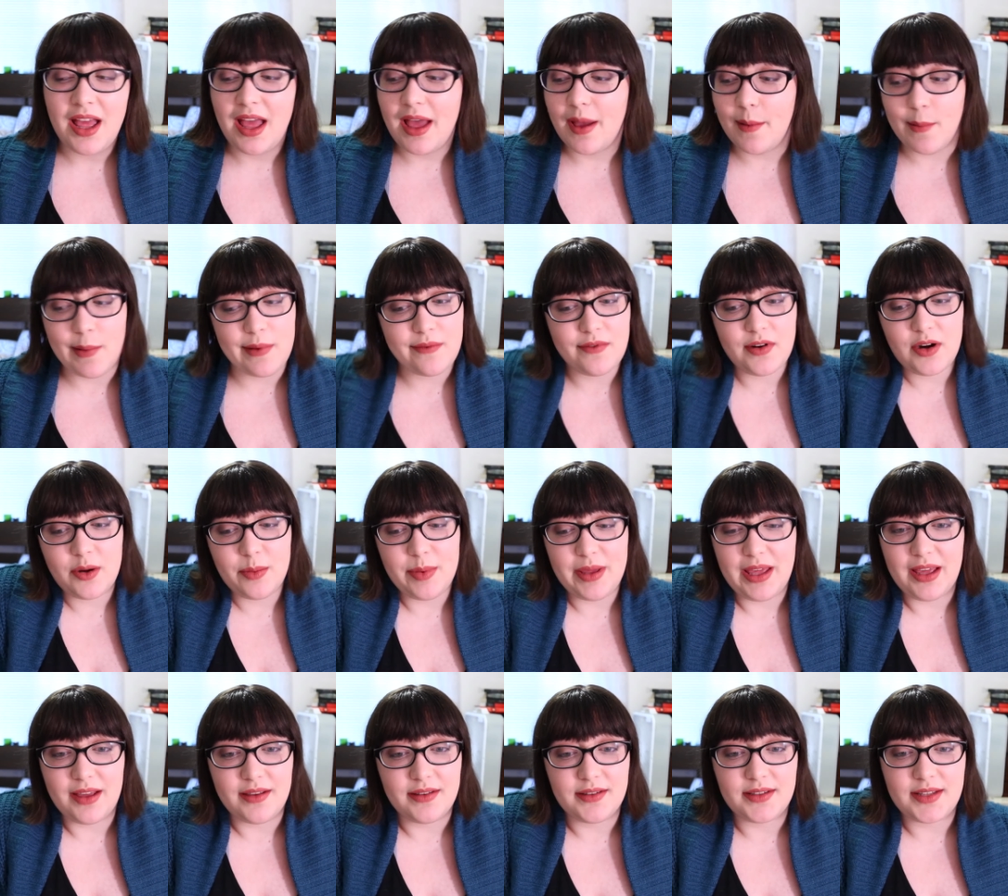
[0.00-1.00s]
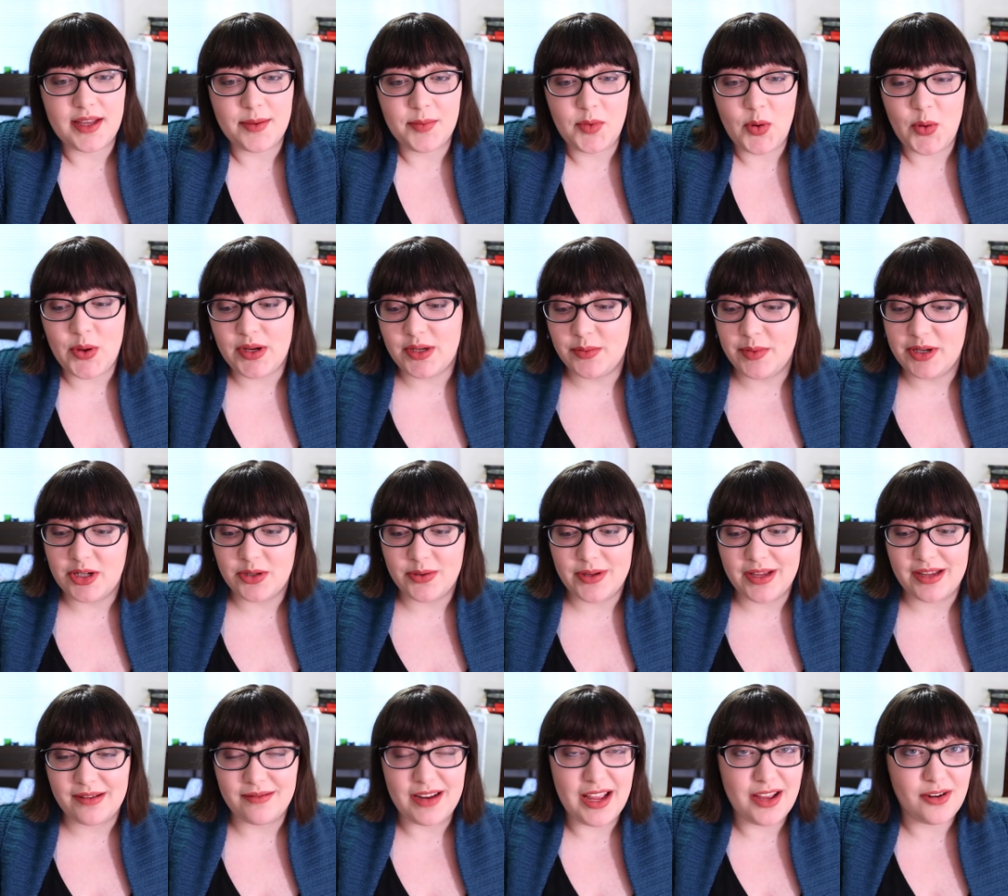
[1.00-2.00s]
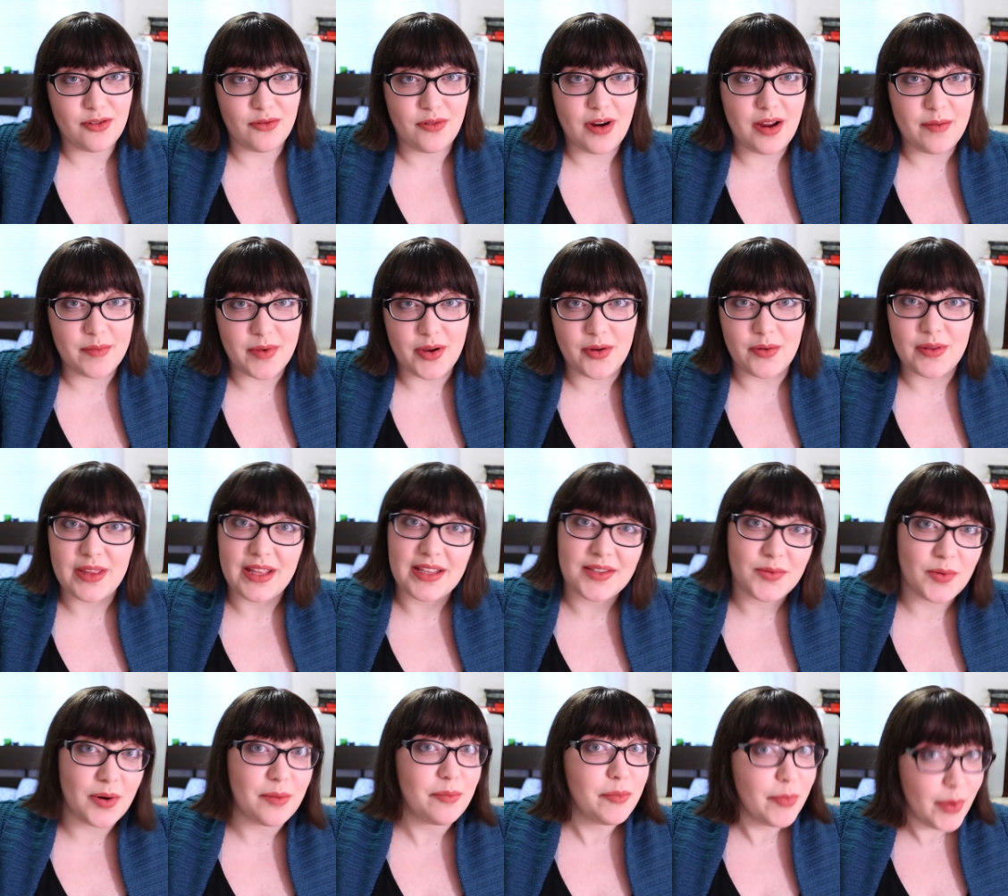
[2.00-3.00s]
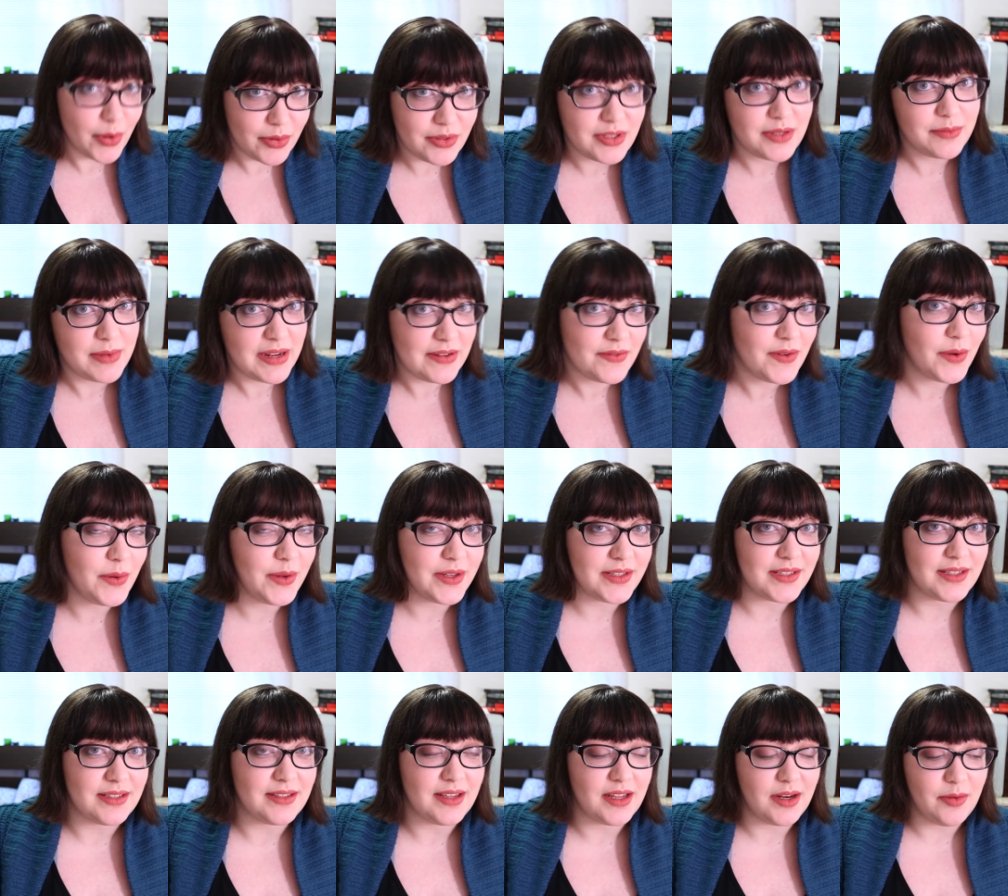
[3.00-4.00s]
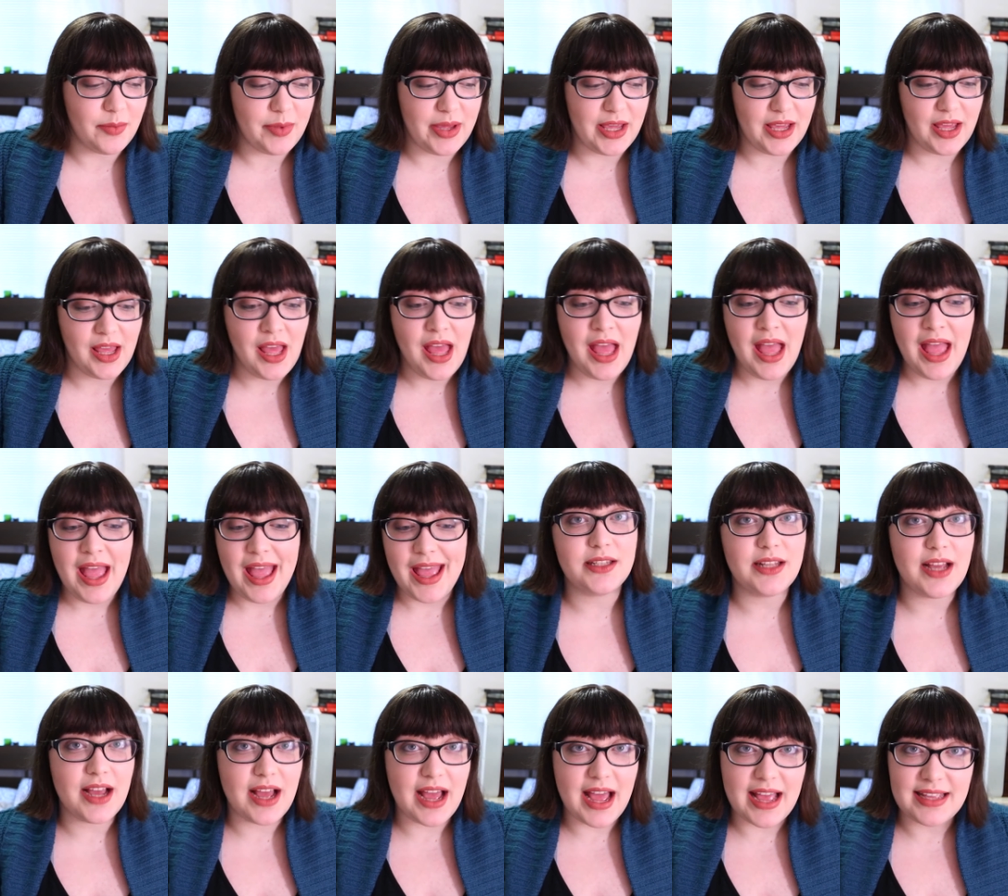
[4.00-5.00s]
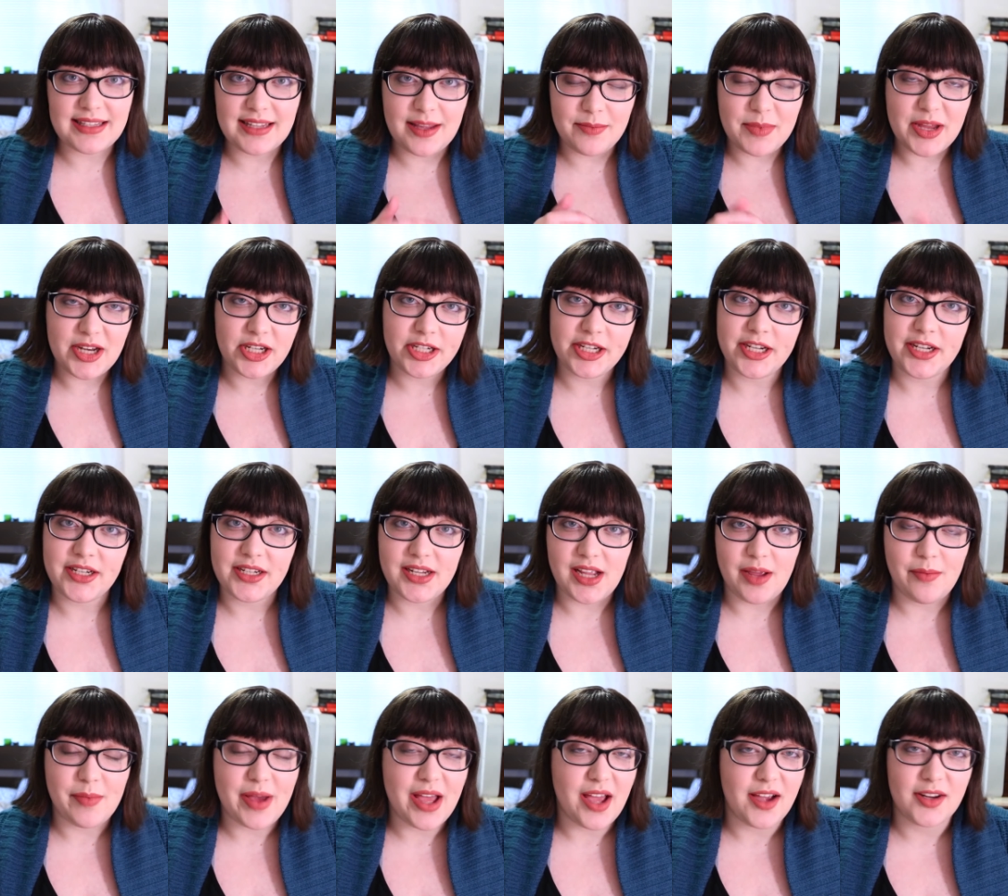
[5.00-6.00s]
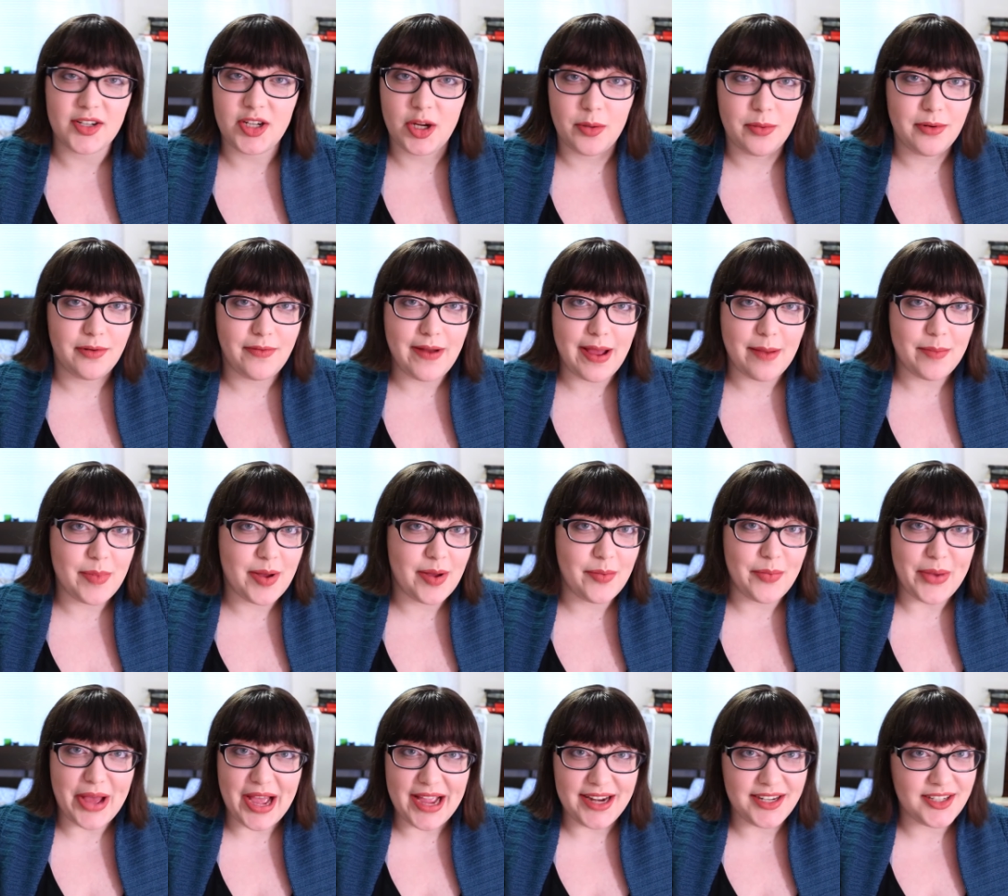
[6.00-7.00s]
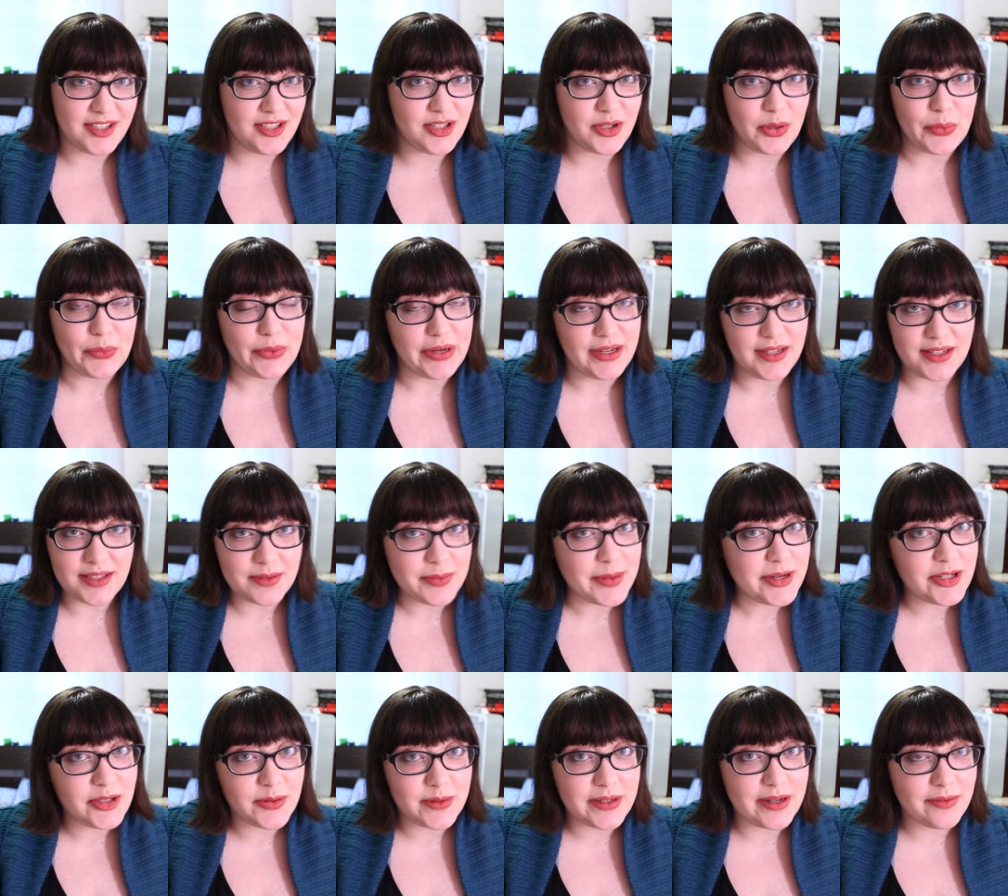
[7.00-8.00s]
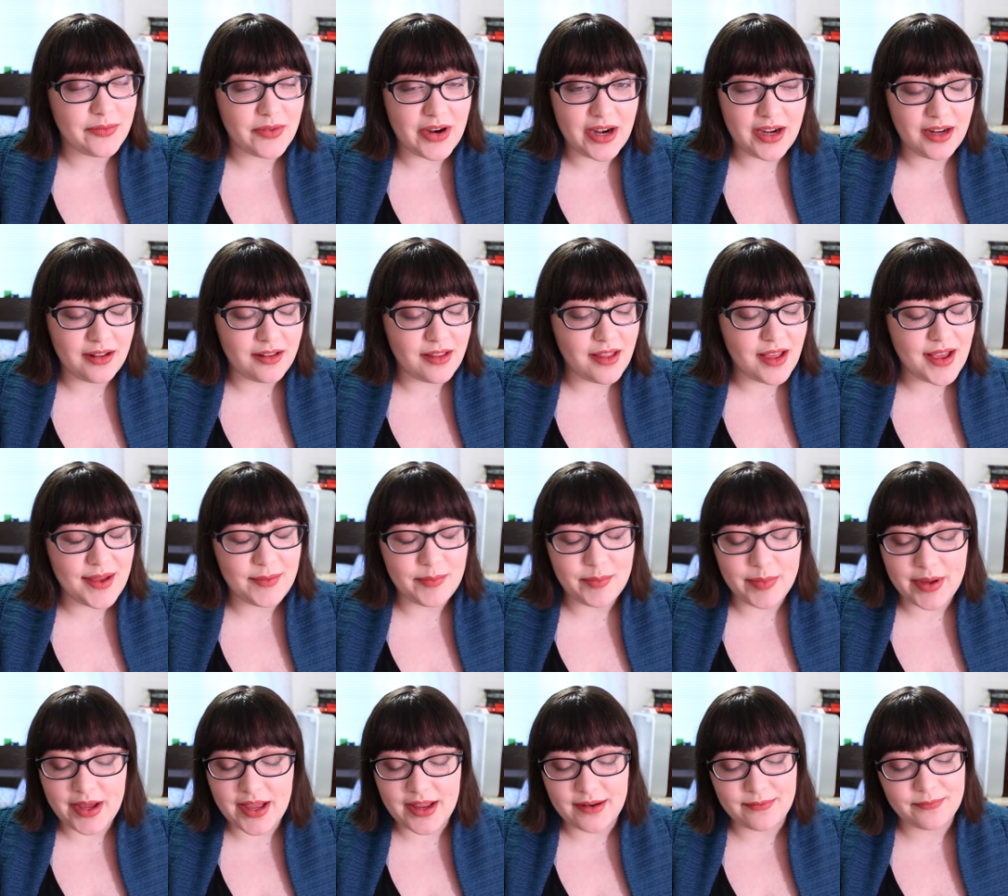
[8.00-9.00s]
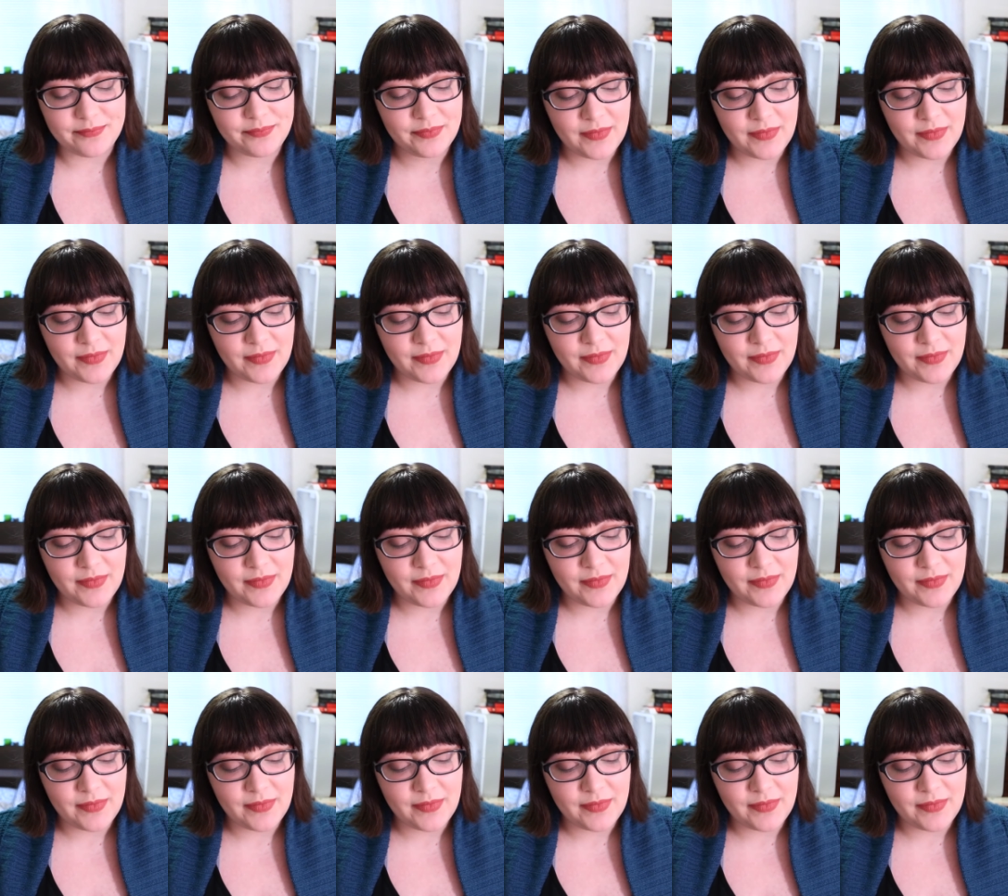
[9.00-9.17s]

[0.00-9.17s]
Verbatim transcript: however, because I'm going to be doing NaNoWriMo, and that's where most of my focus is going to be. As I mentioned in my October wrap-up, I just don't read as much when I'm writing a lot, but